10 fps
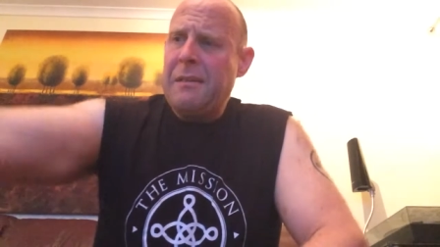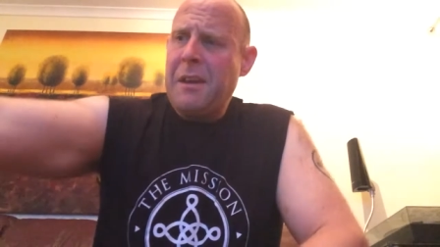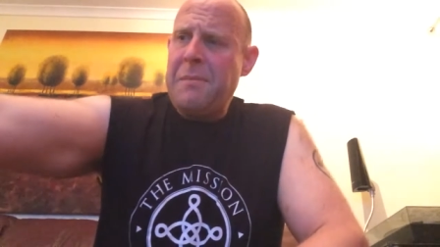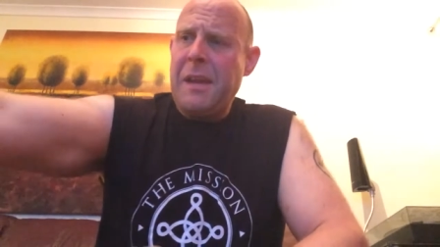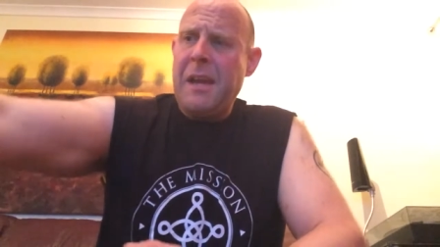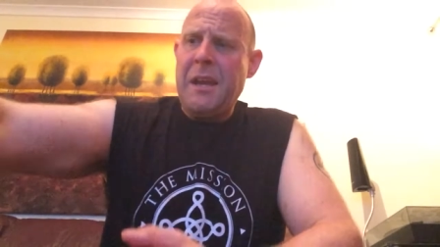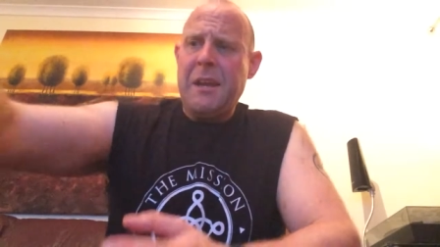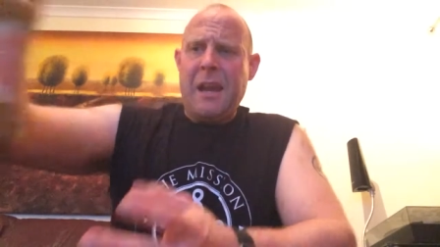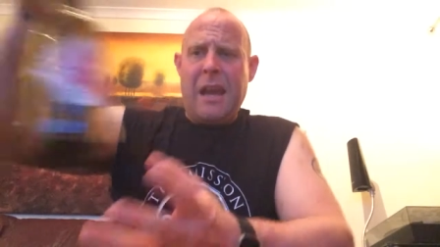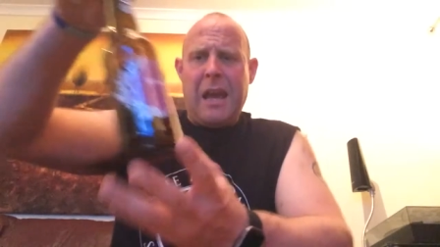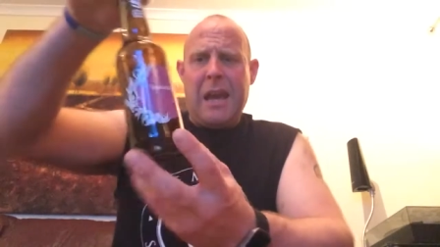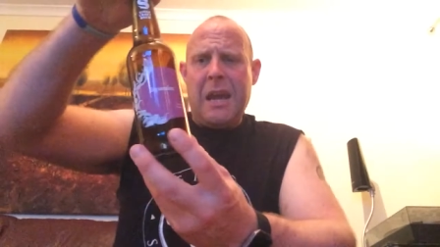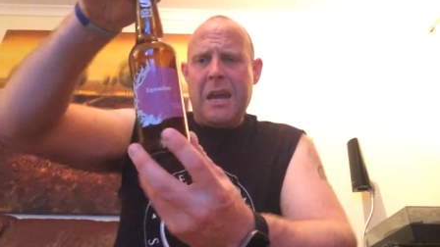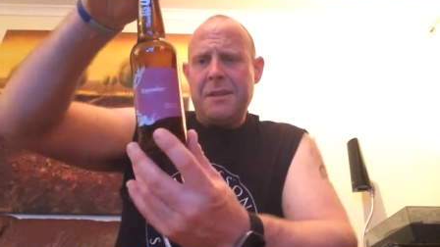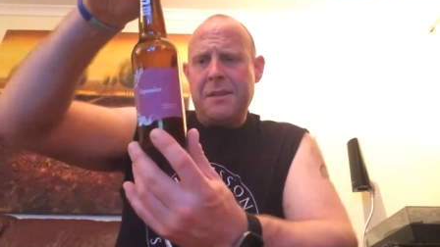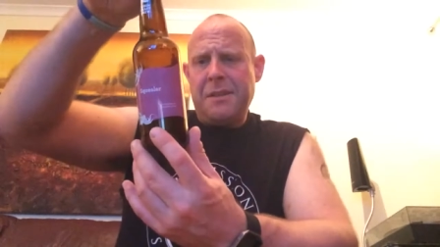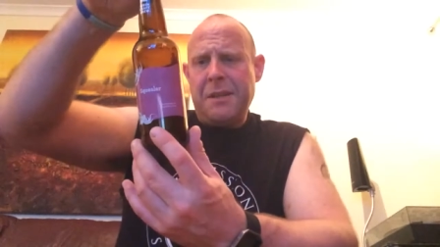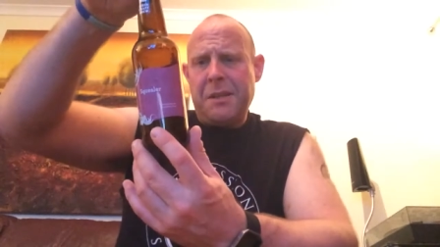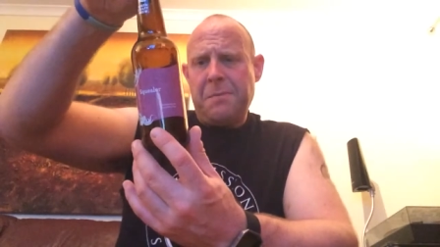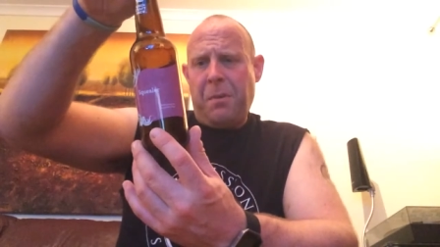coming in at
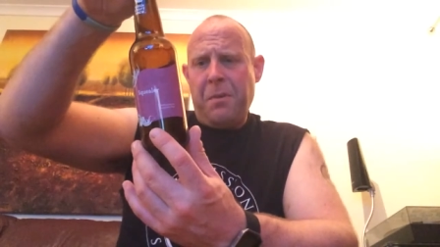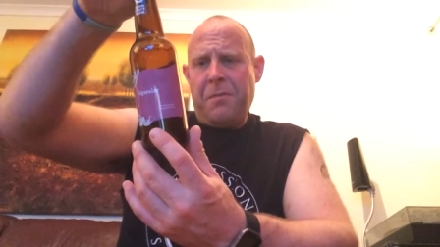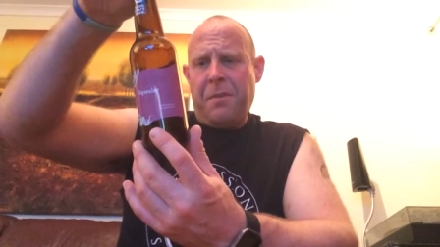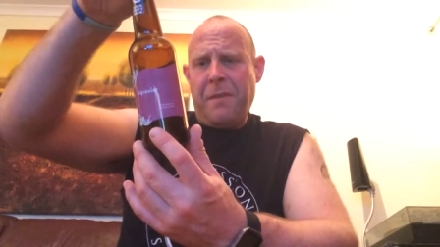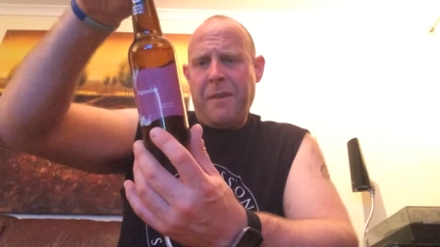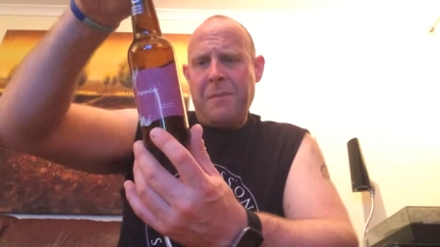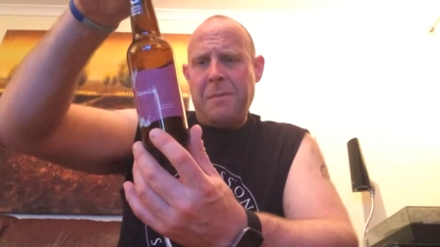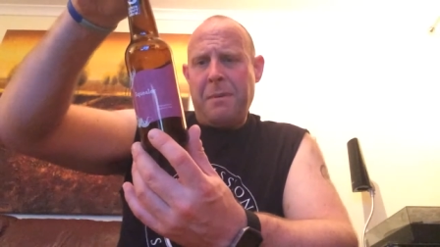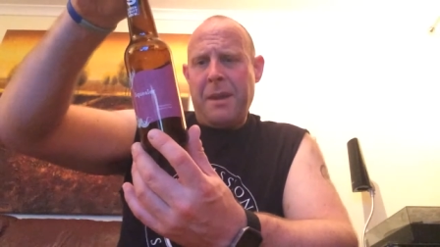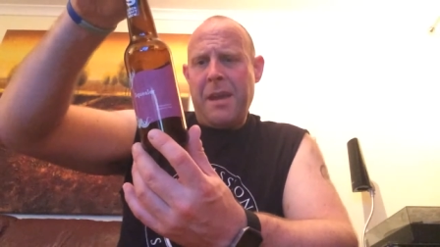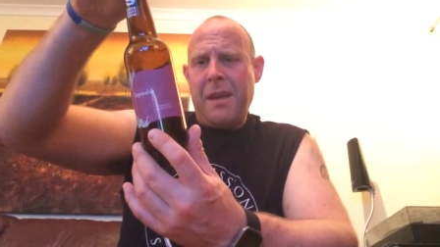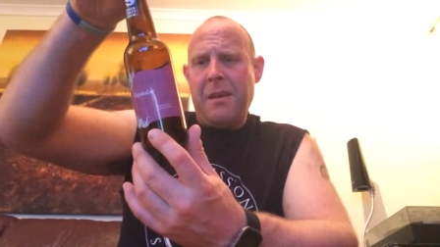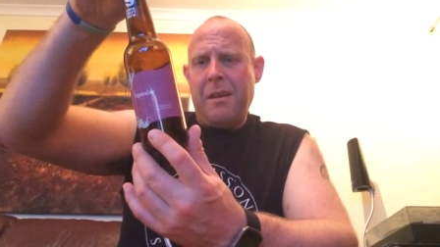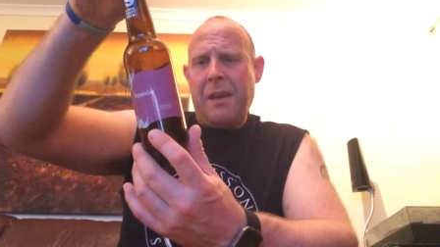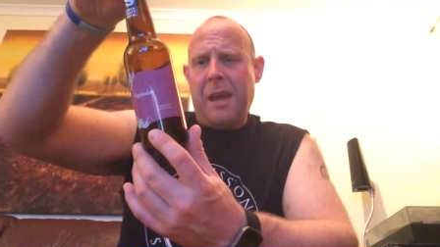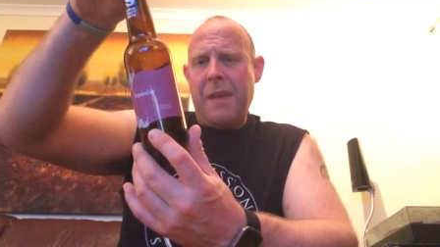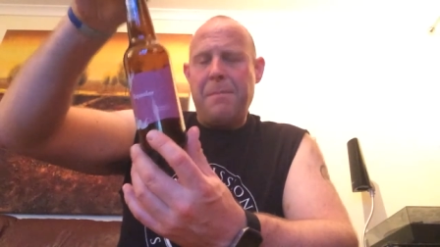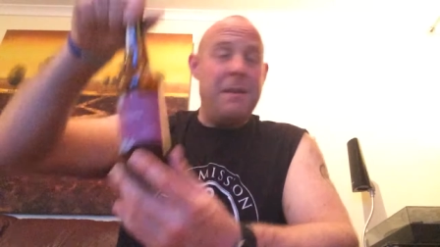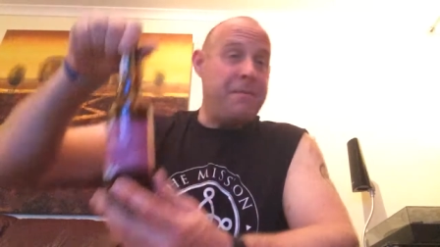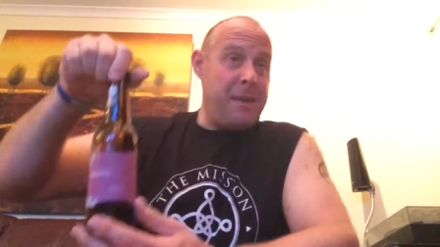6.5
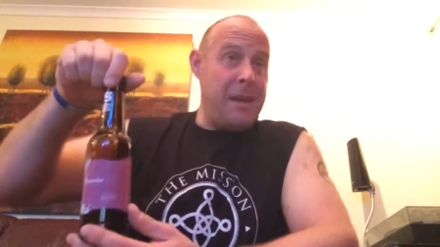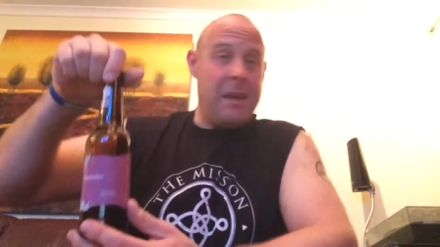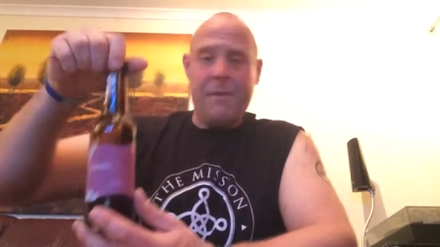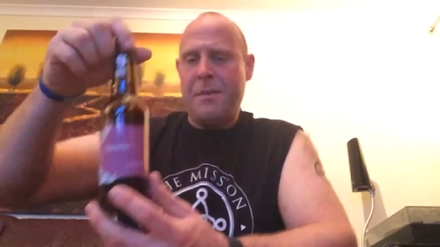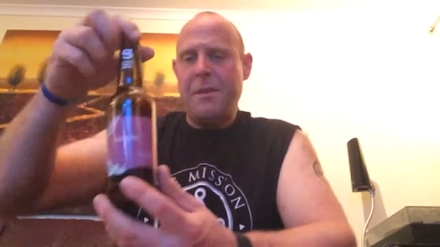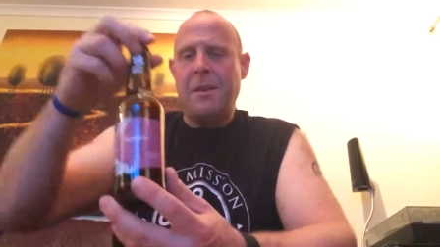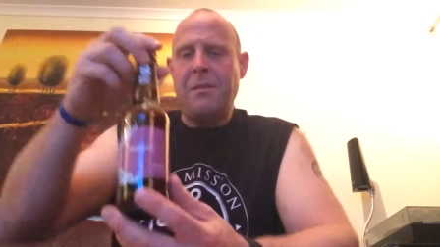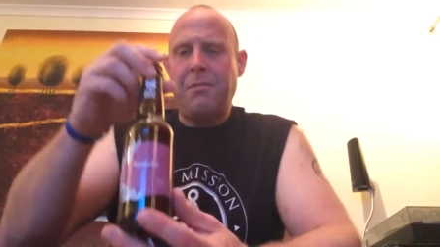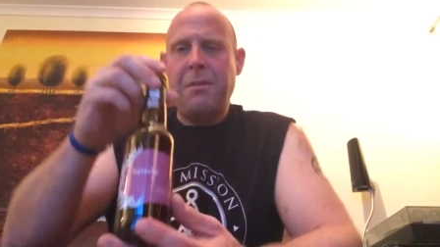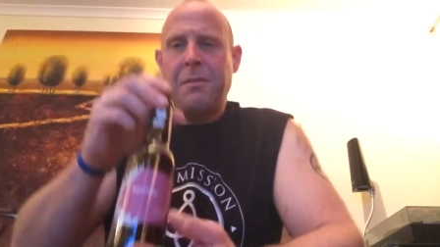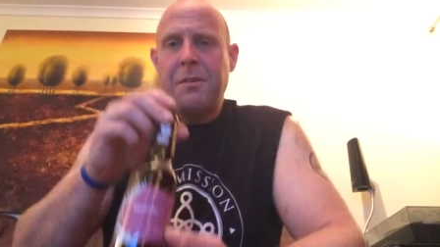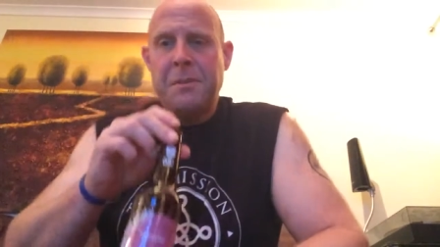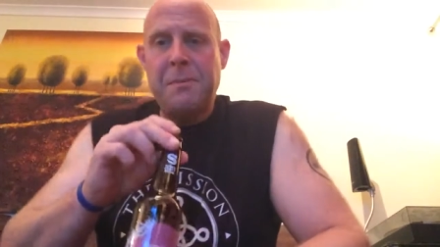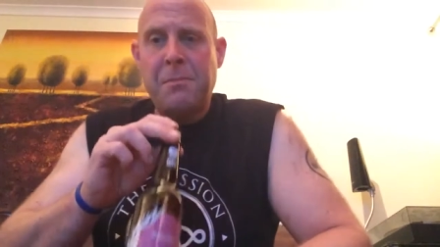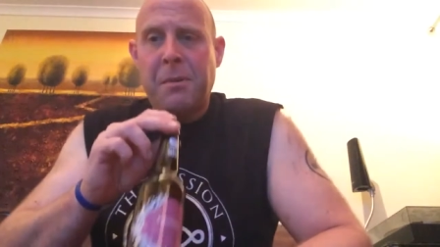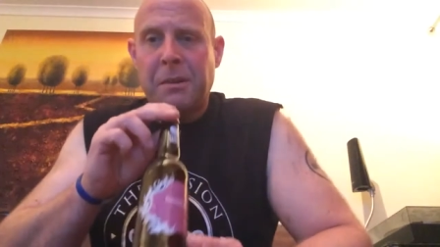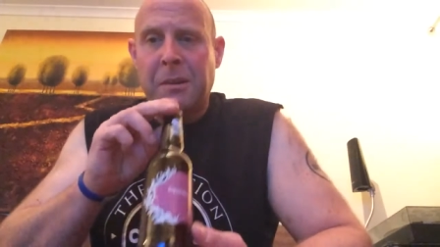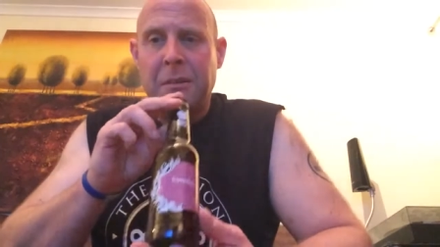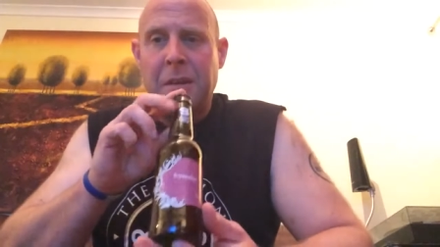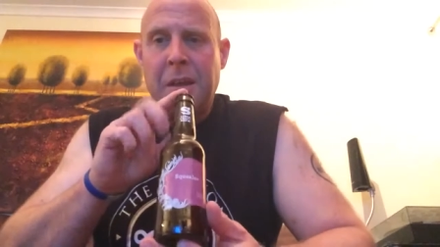ABV even in a 330ml
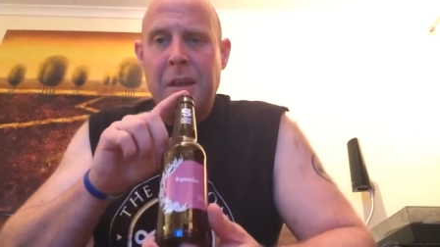bottle.